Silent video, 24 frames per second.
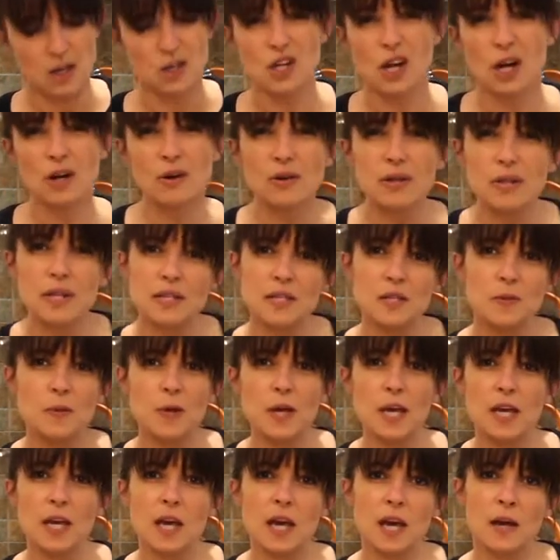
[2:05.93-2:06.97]
Generally
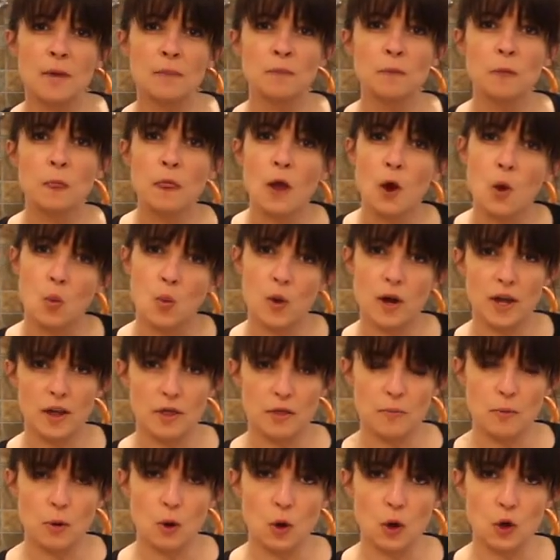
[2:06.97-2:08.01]
speaking,
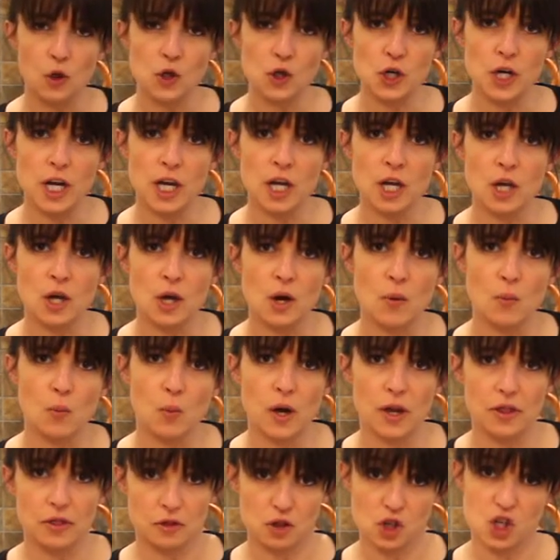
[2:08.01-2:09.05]
with poultry,
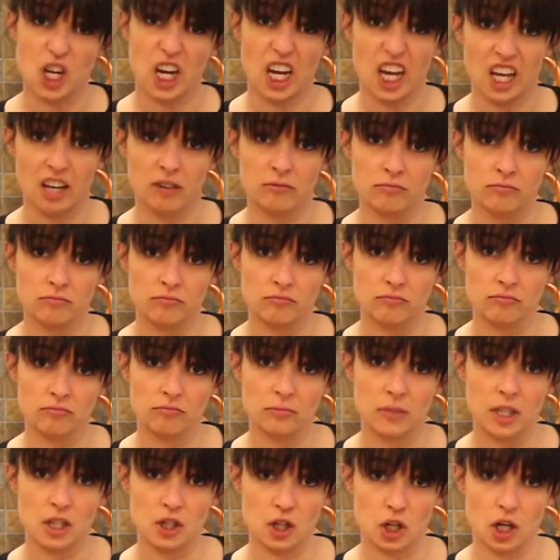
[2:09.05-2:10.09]
with chicken
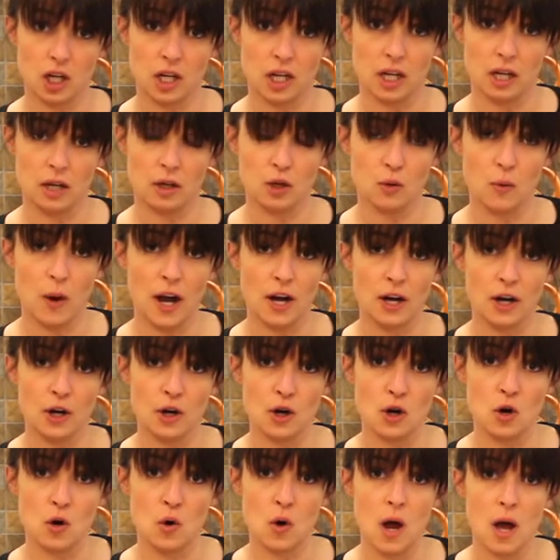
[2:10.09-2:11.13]
and turkey, you want to
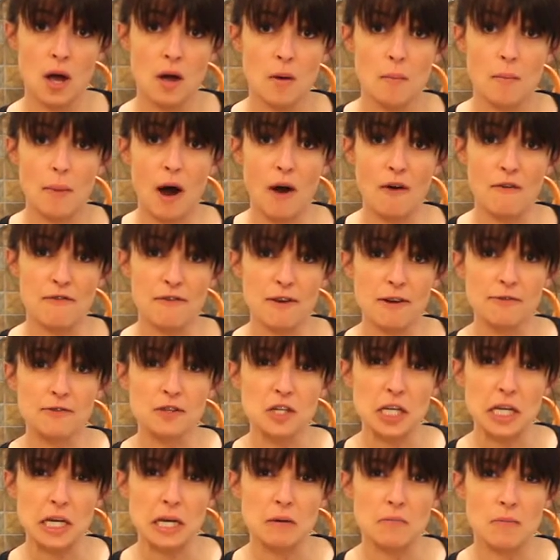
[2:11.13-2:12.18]
do about
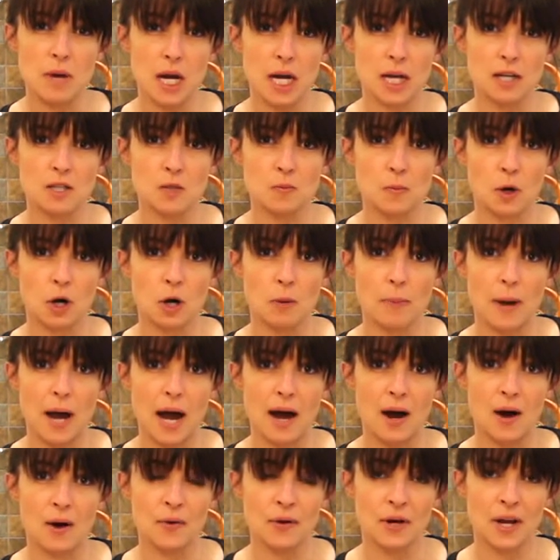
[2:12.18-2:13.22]
15 minutes per
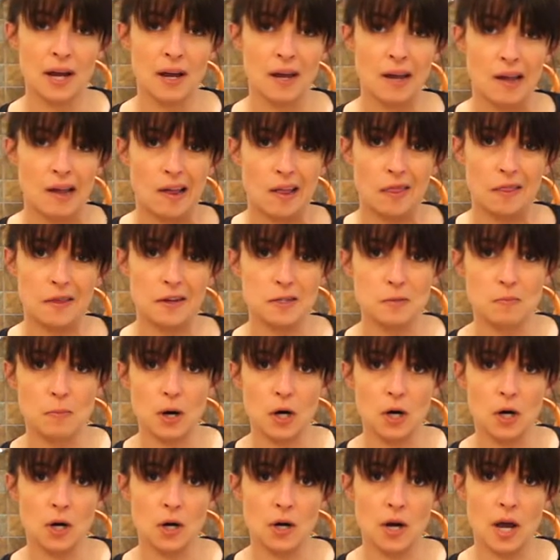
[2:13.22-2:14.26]
pound. This
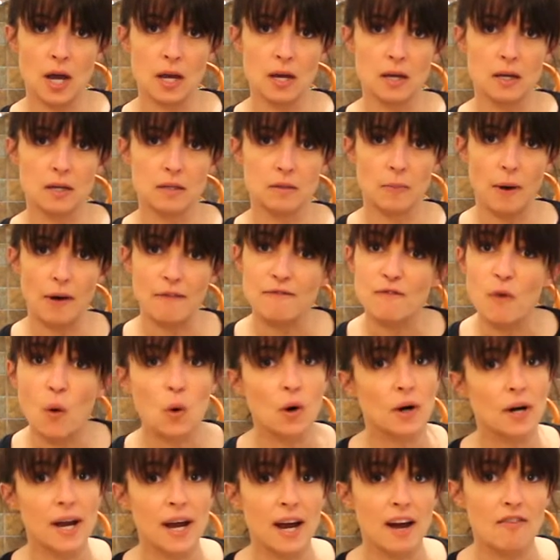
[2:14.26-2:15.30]
bird is about
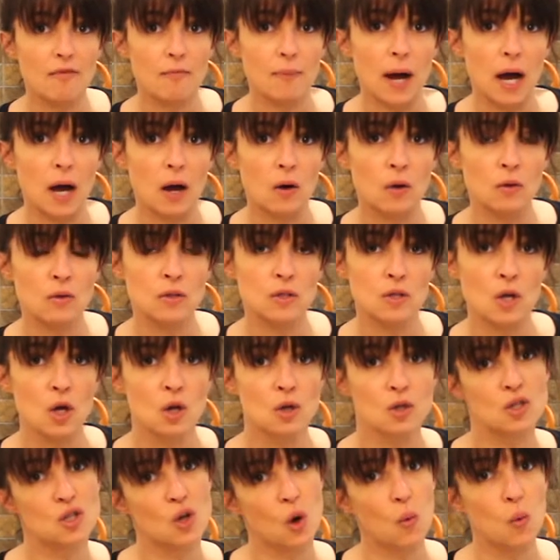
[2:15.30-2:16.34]
4.5 pounds,
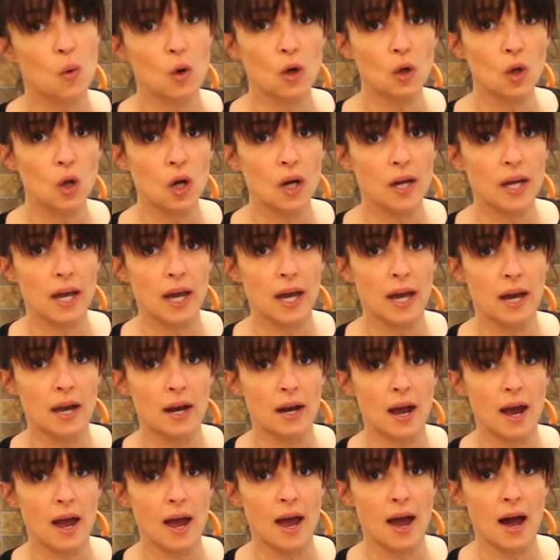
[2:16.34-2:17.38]
so we're
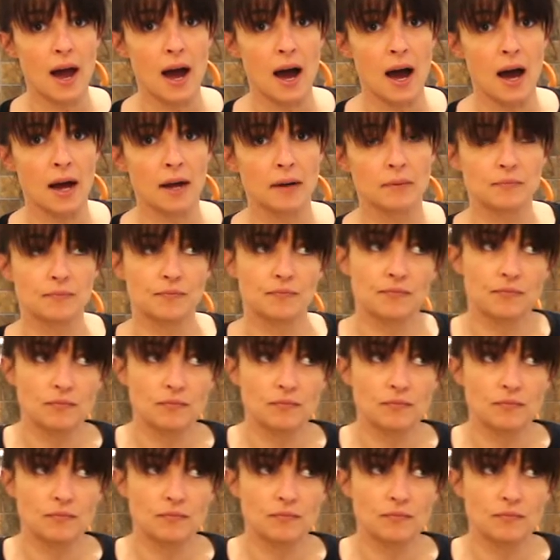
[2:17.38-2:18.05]
looking at,